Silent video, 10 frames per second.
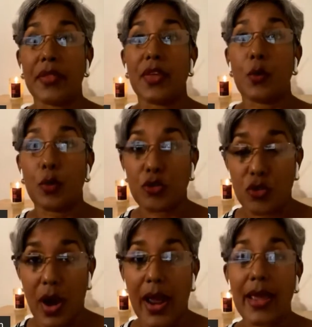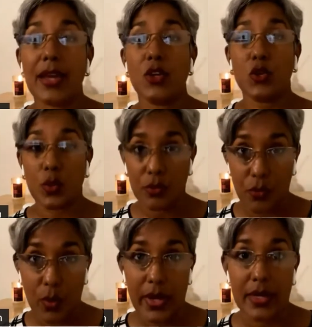that they were trying to
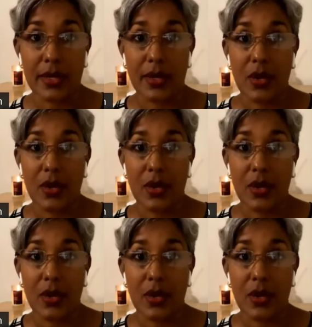avoid,